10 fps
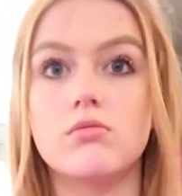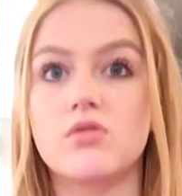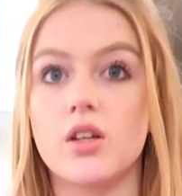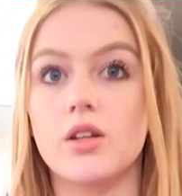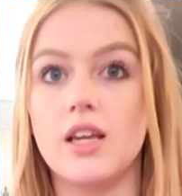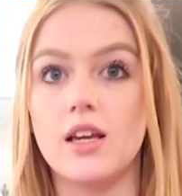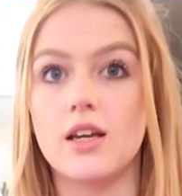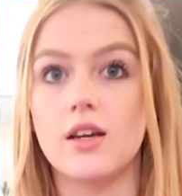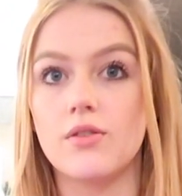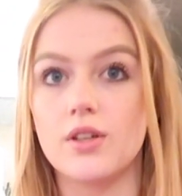eat
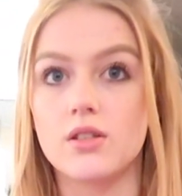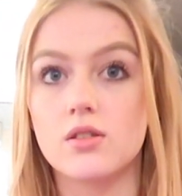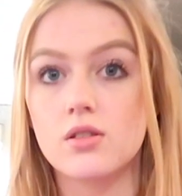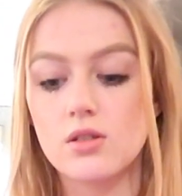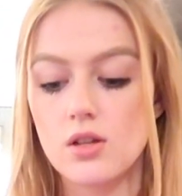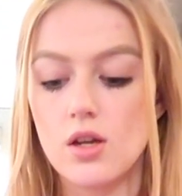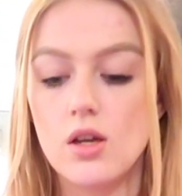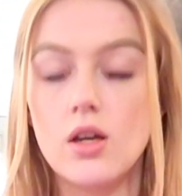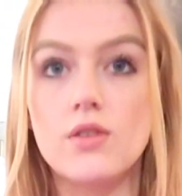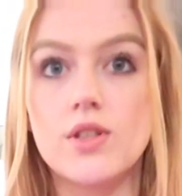it if it's
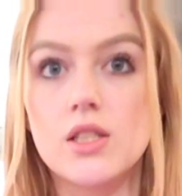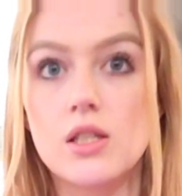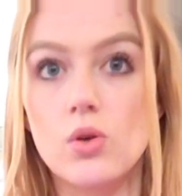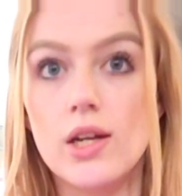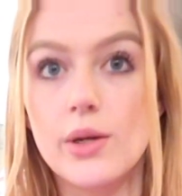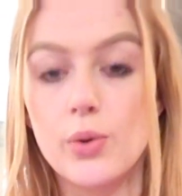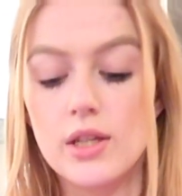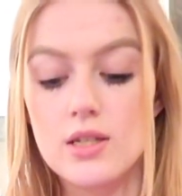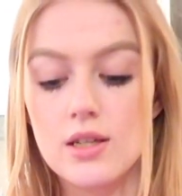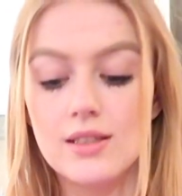still liquid.